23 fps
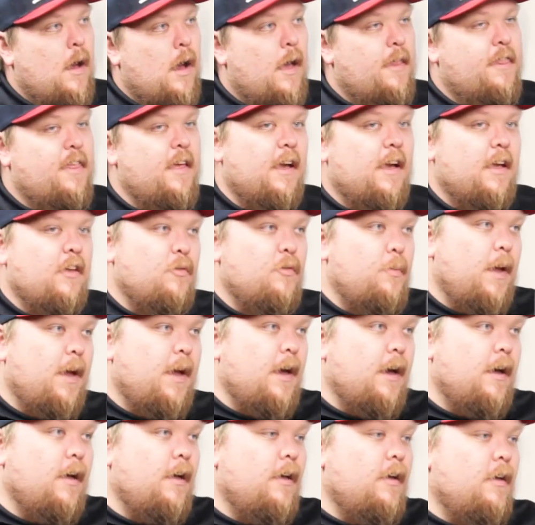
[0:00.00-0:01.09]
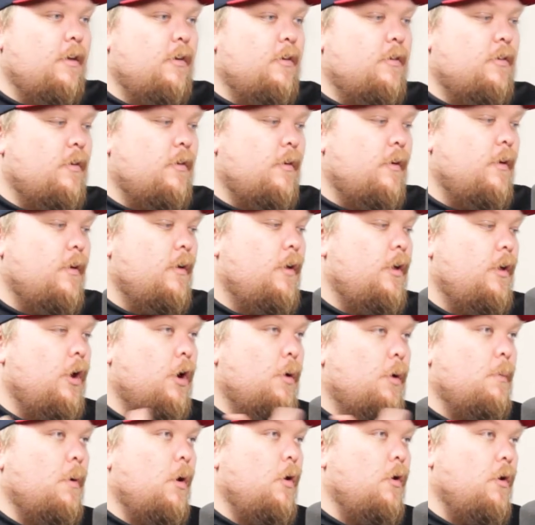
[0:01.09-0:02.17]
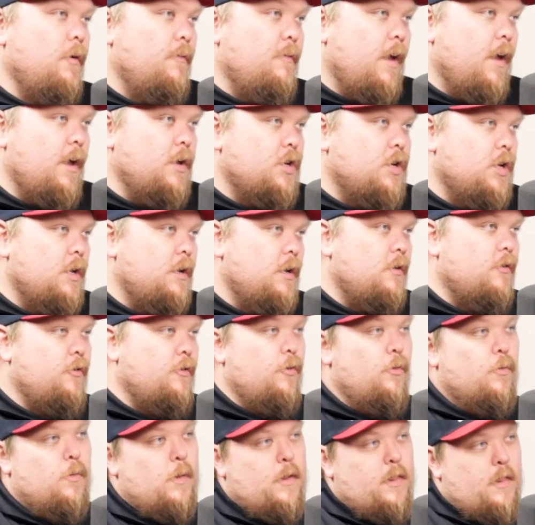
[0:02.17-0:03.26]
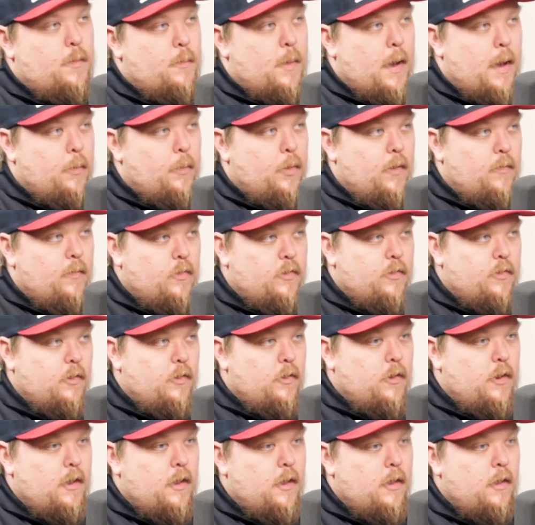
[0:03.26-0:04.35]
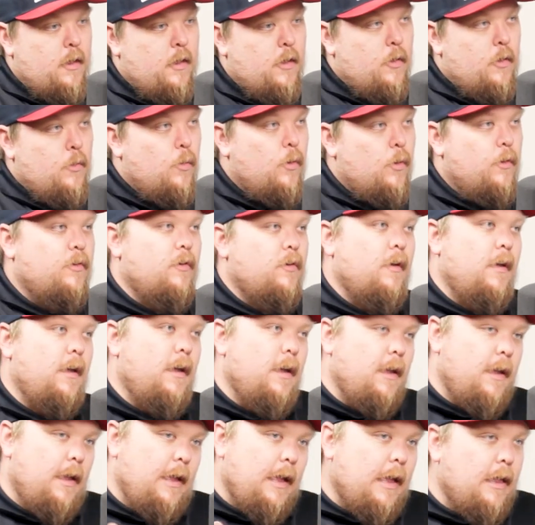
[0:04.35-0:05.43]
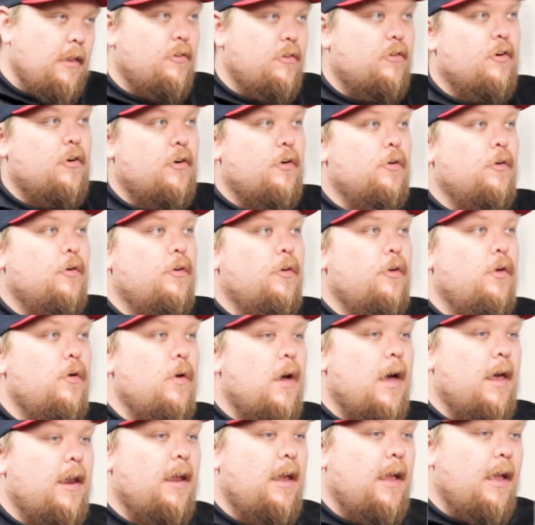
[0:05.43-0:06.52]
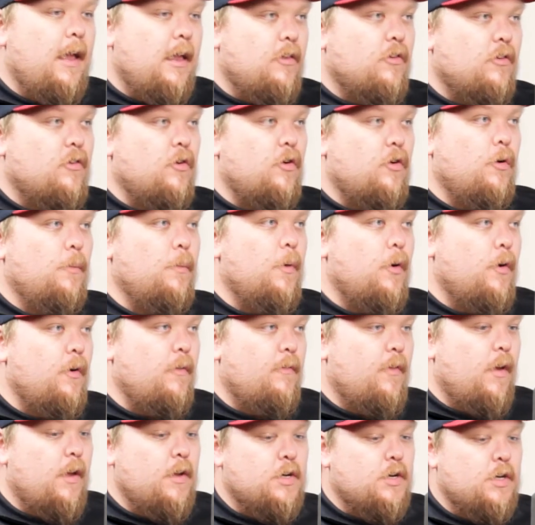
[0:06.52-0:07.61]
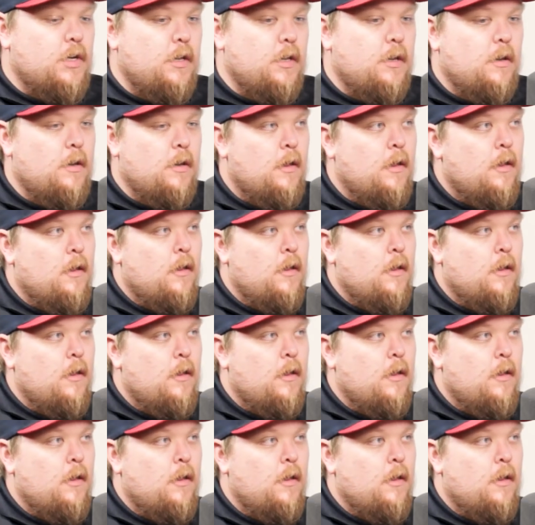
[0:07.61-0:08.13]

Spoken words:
I think it's because your motivation to read the Bible every single day was internal. You had an internal motivation